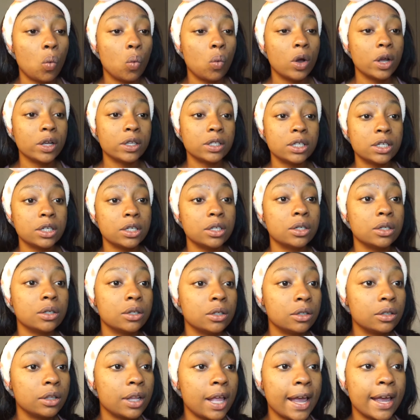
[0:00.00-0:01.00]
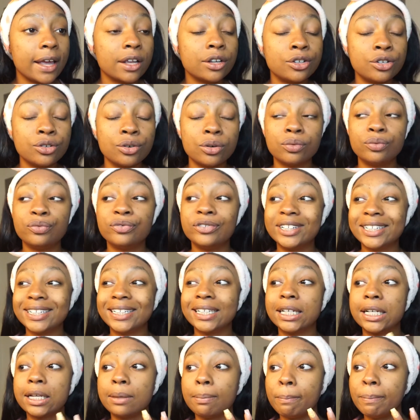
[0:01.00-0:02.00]
want to like do a
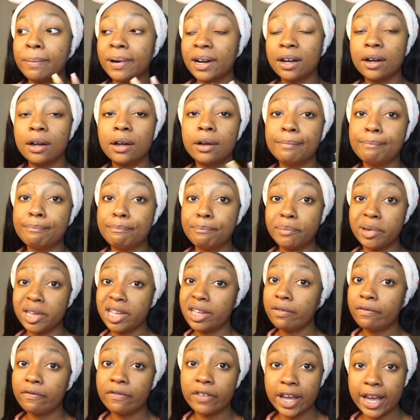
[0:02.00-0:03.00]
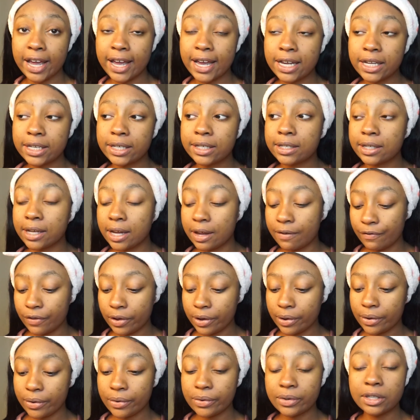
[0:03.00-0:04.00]
really bomb beat face. If
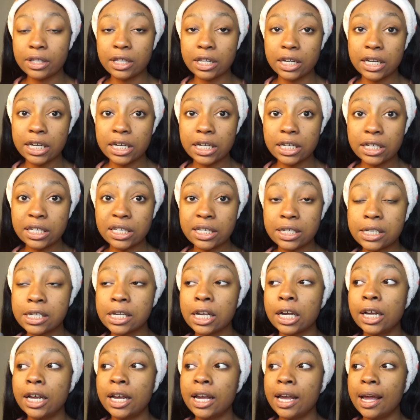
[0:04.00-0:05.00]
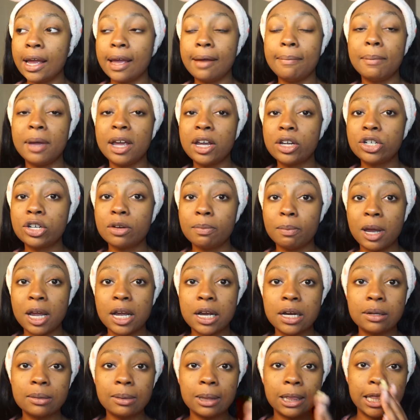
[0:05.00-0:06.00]
you use this, it makes your
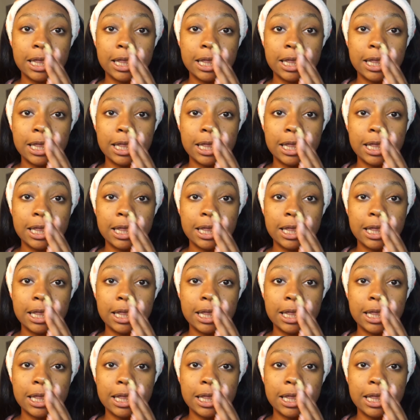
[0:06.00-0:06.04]
makeup